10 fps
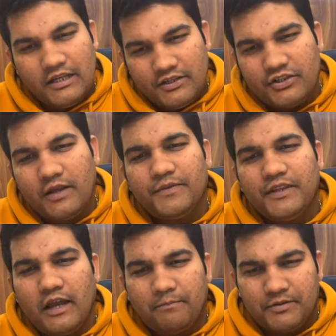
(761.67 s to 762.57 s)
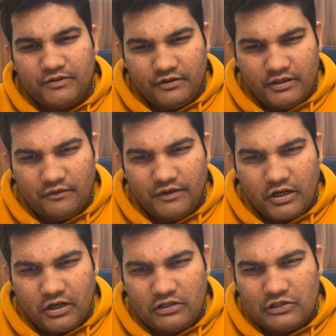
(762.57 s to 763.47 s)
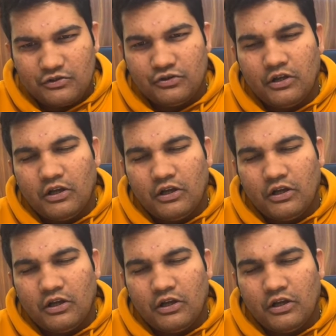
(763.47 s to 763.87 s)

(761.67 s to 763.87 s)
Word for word: same thing happens with their vehicle also